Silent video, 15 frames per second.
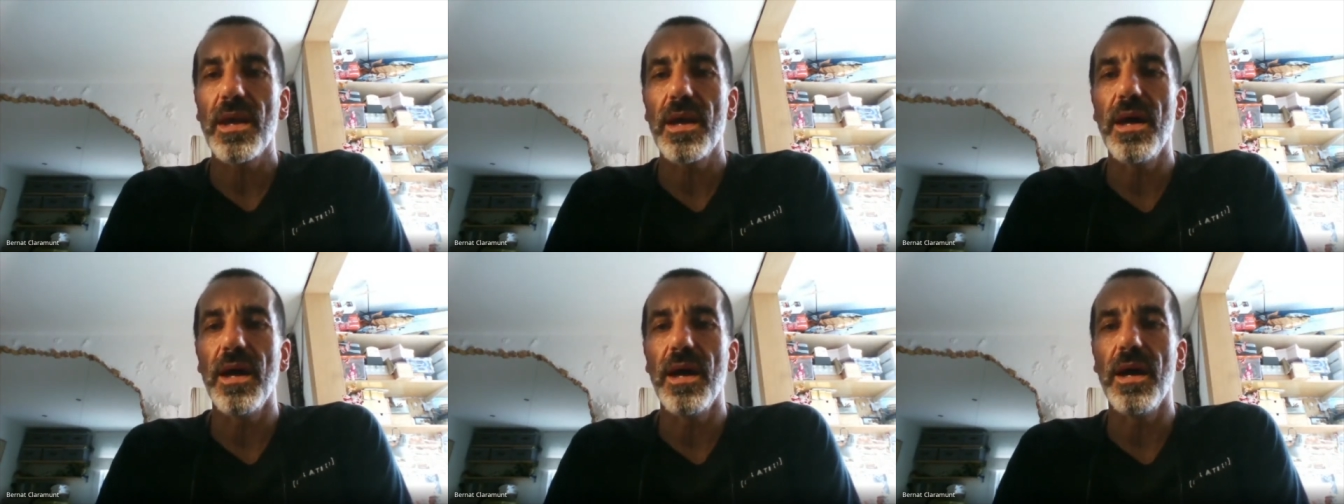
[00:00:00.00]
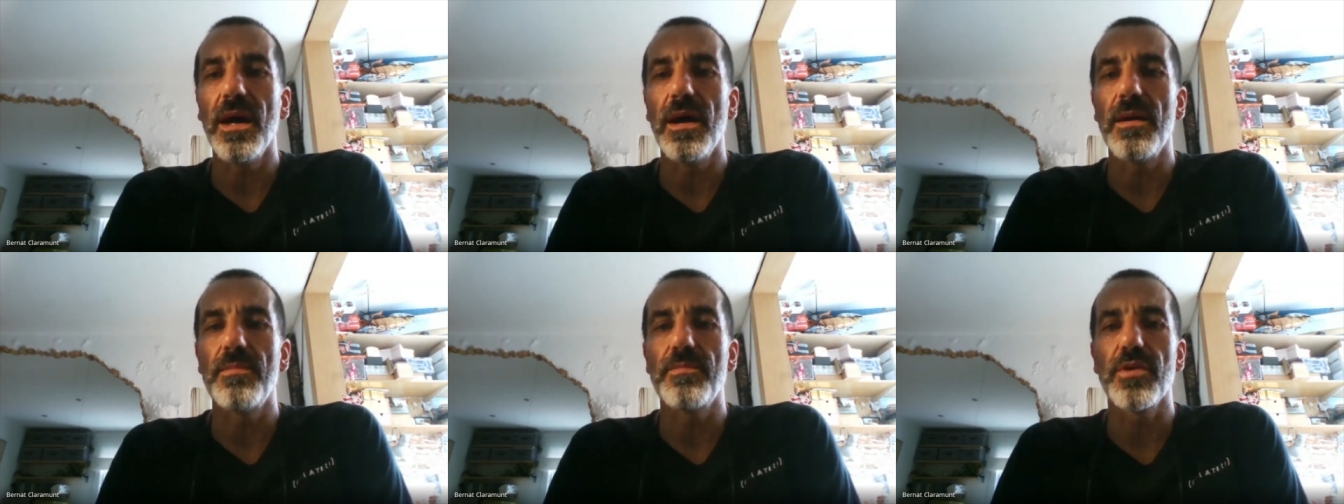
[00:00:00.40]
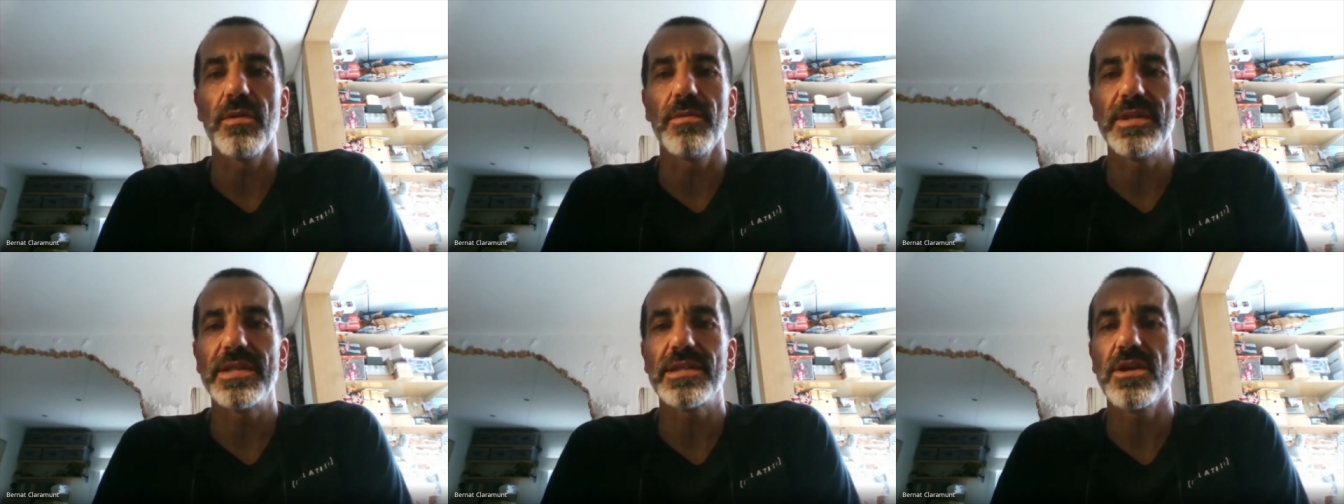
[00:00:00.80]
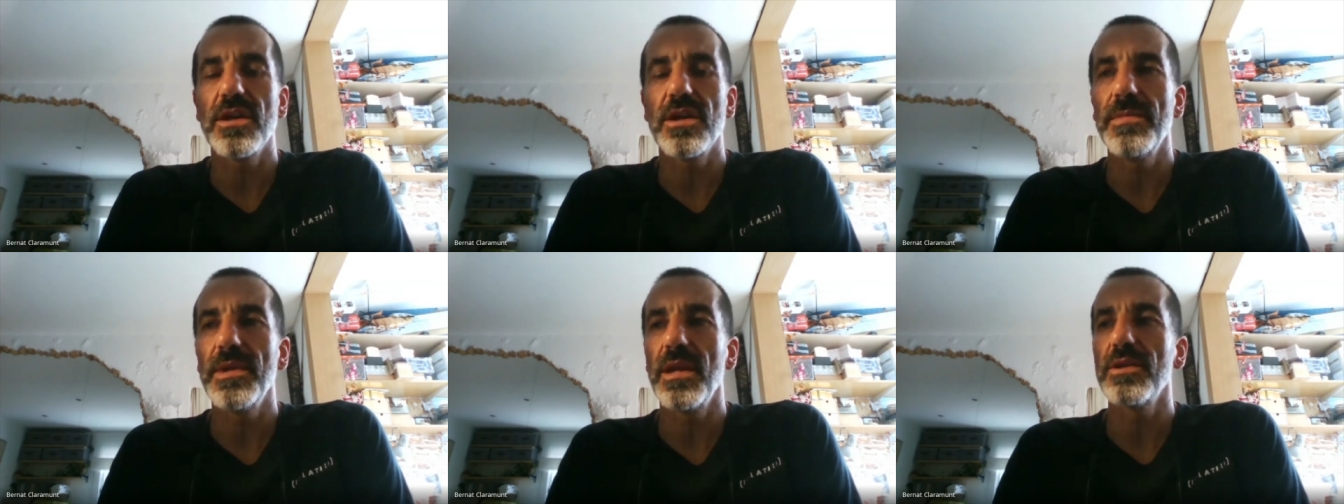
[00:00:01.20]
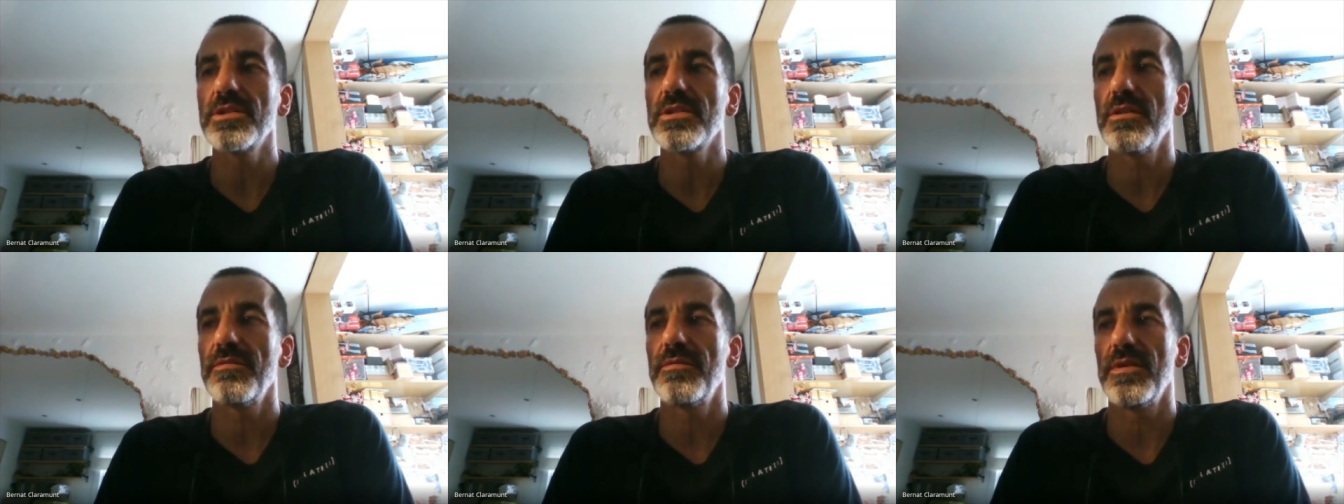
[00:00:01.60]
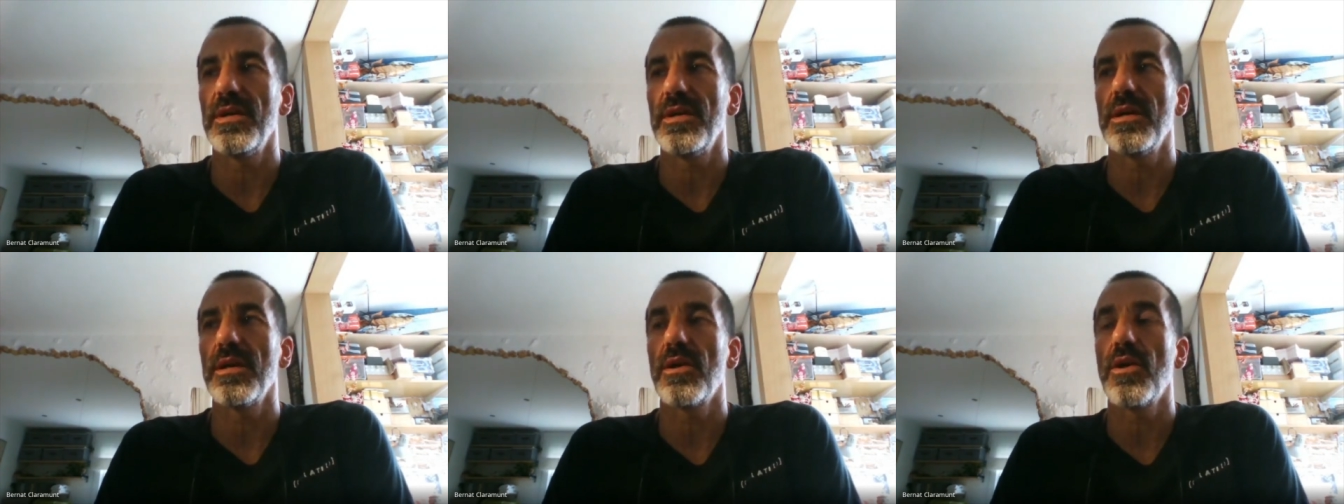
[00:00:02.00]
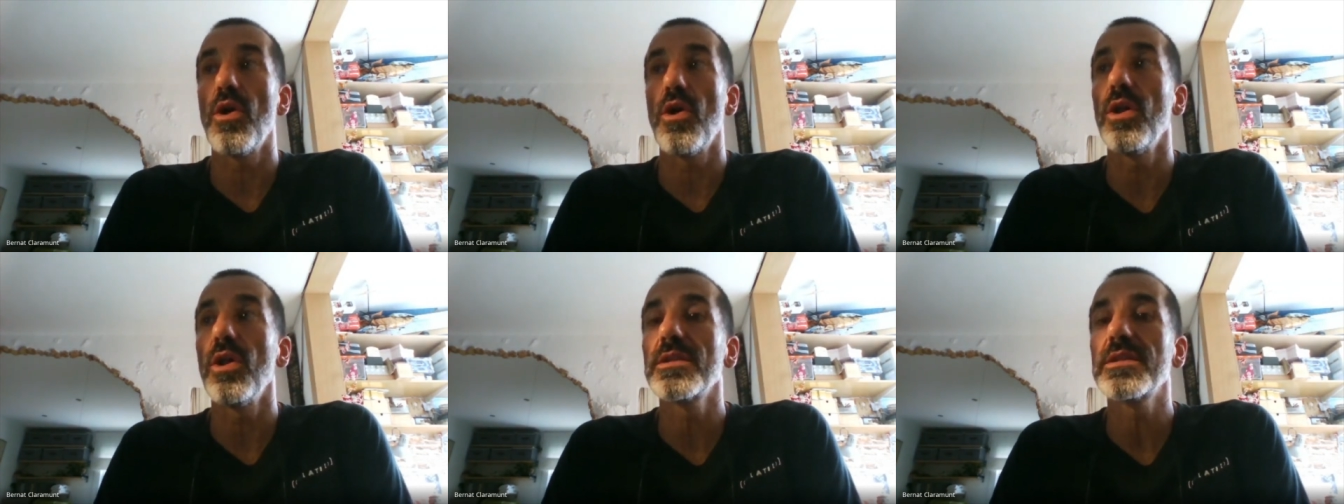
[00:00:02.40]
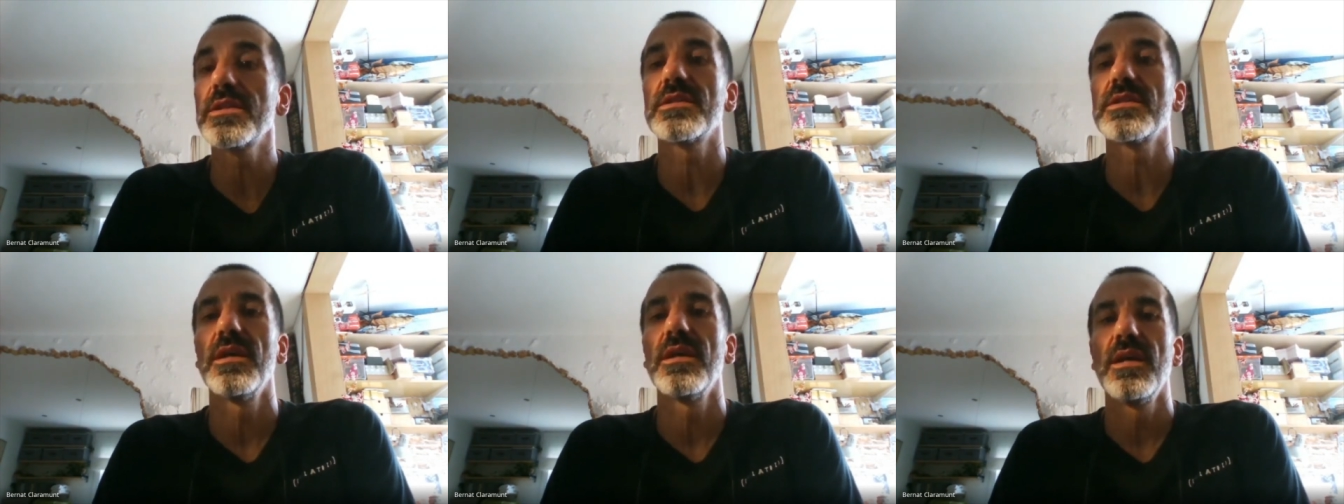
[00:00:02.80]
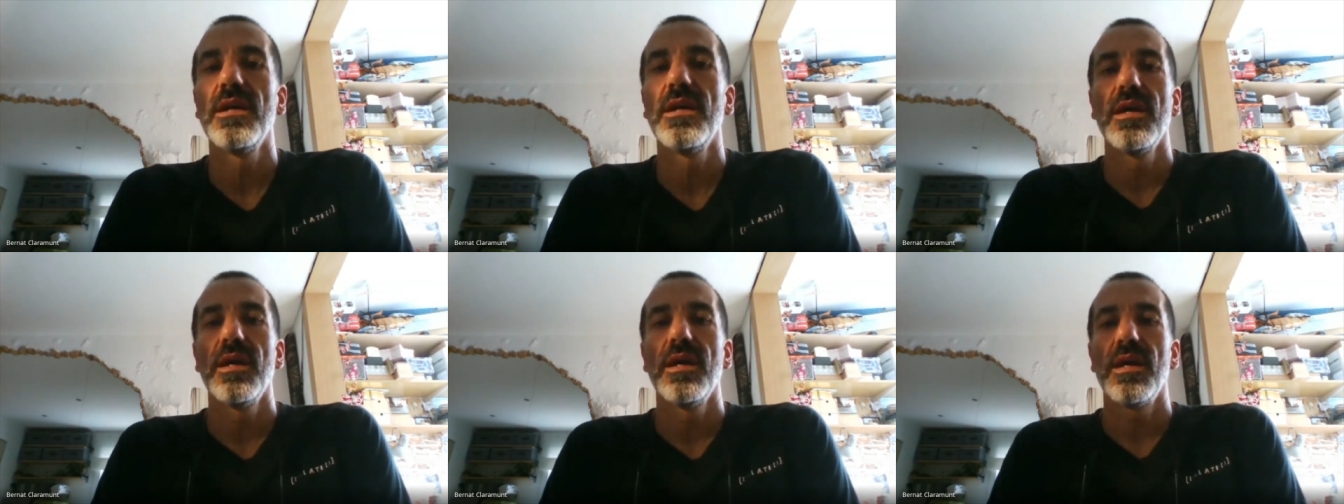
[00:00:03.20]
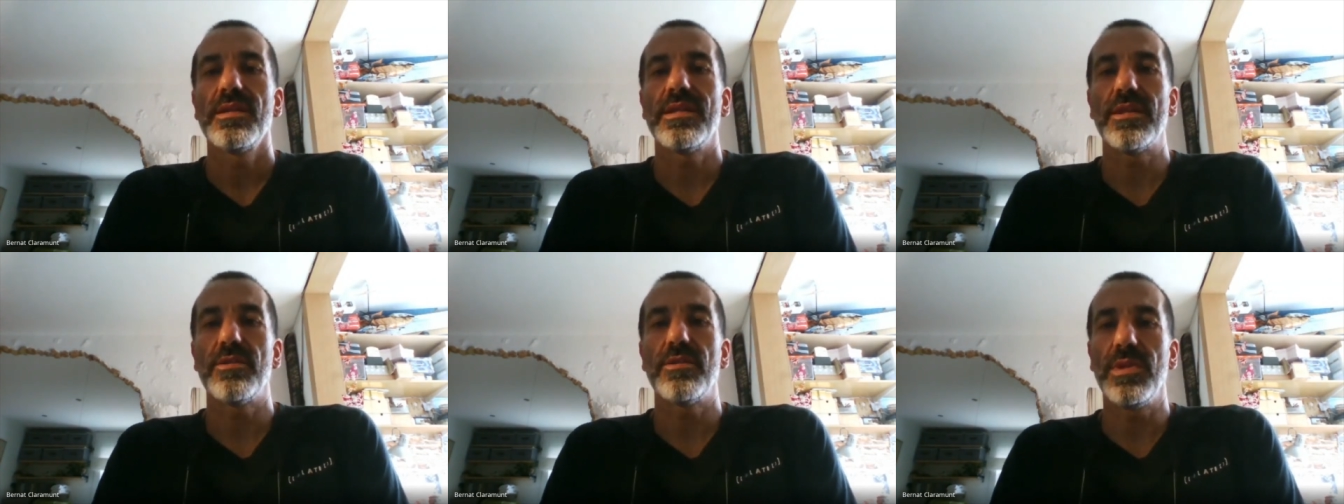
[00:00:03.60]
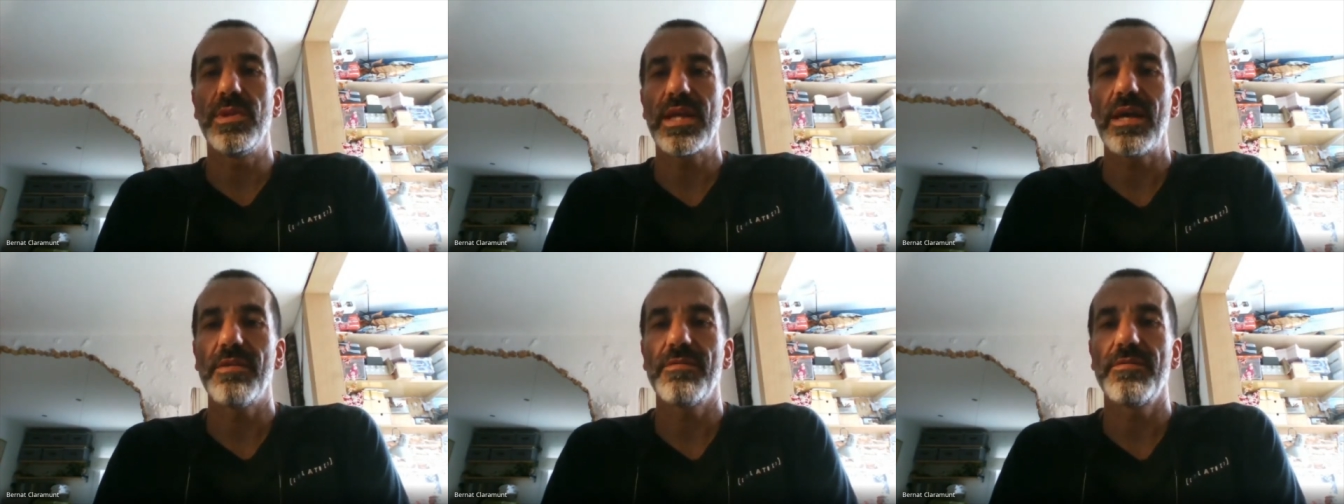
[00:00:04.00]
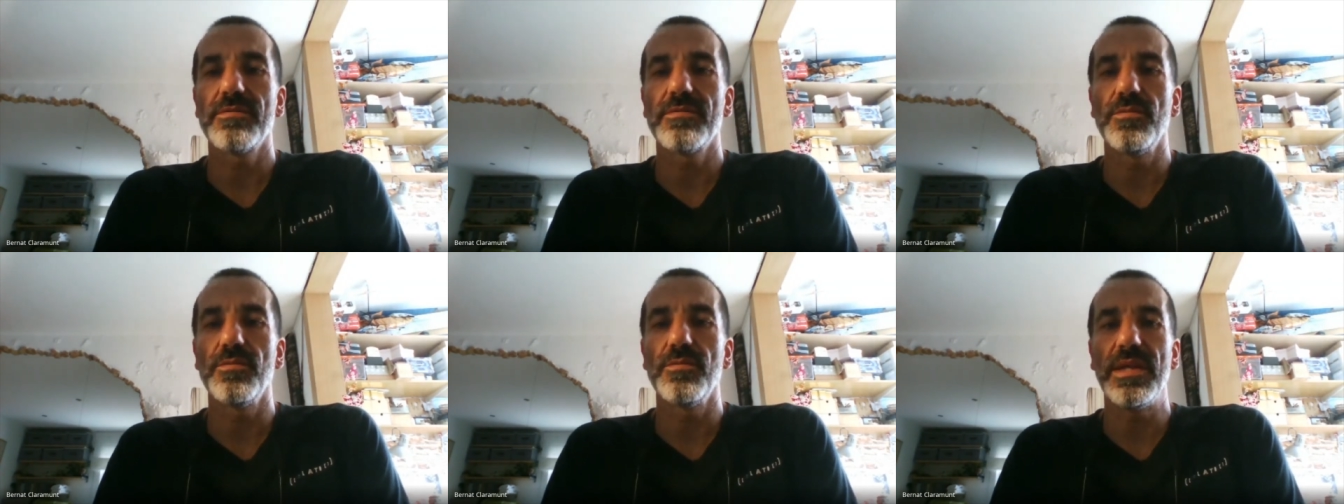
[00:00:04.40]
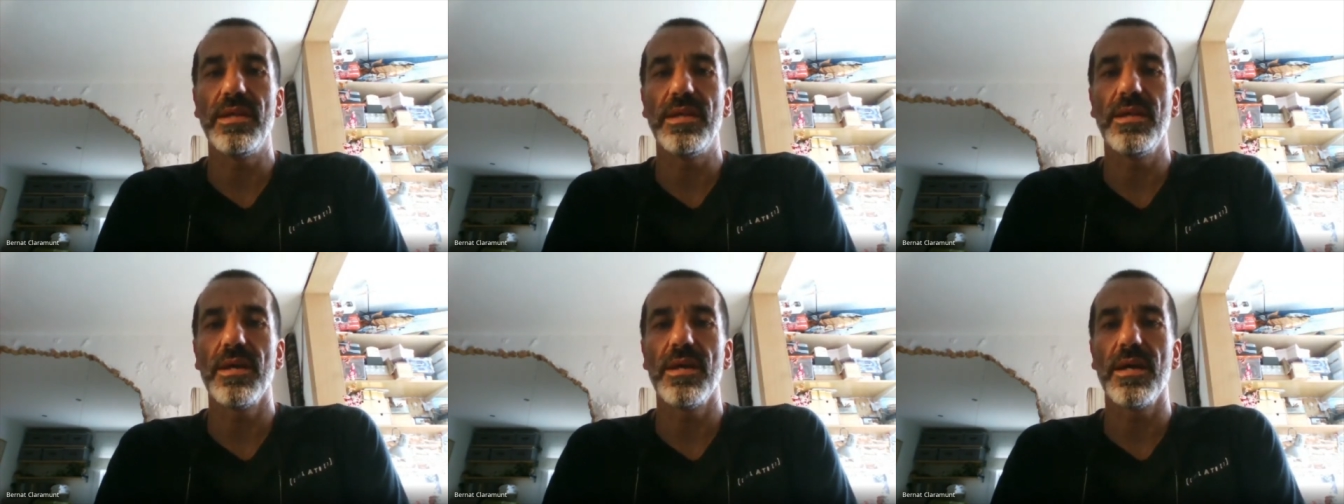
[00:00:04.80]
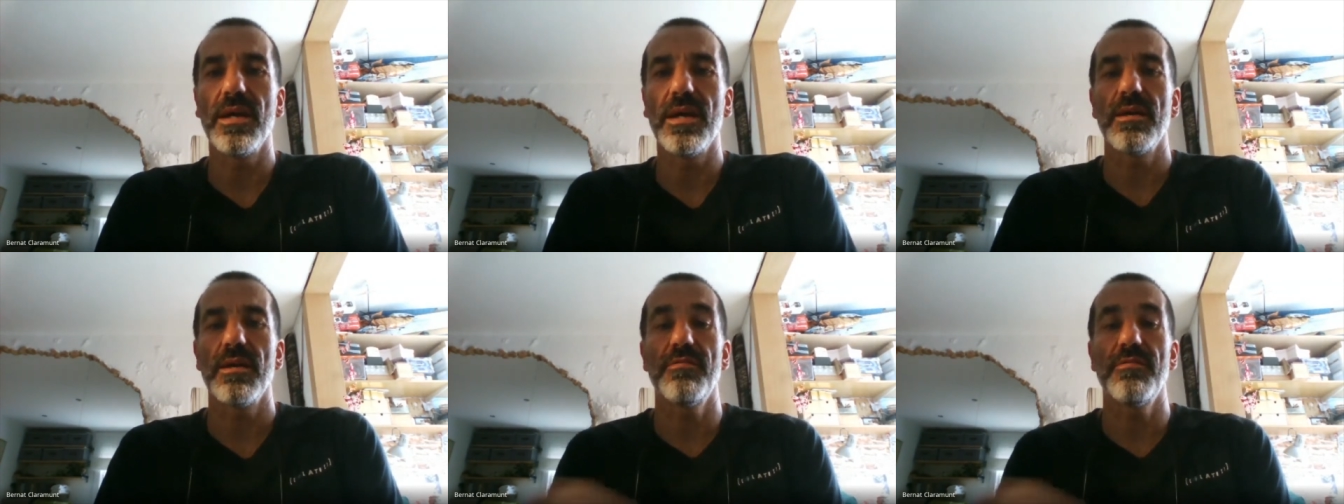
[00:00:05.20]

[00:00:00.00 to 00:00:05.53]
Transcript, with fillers: Uh, probably there's going to be lots of uh, calls that will have to be uh,